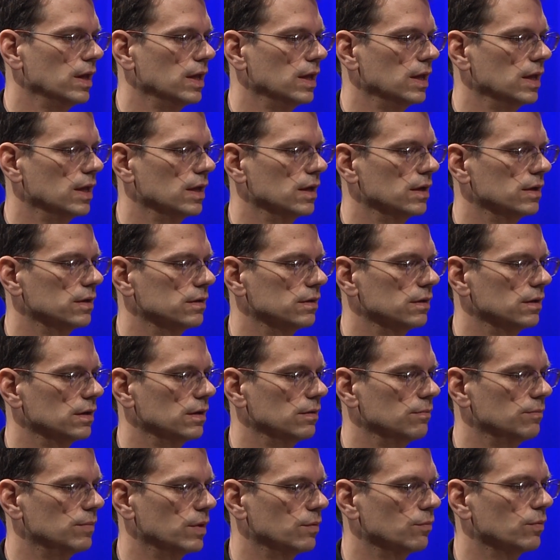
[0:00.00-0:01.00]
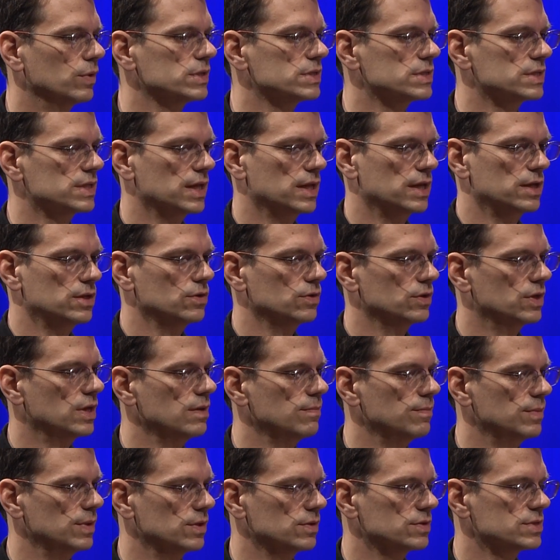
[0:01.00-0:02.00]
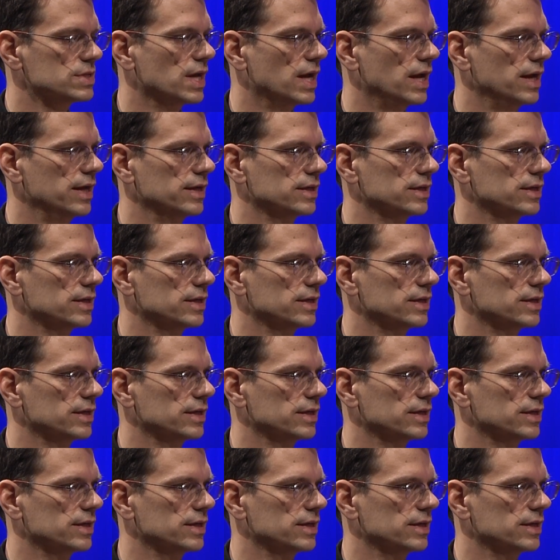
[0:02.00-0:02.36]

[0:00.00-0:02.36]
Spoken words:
And but once again, keeping those high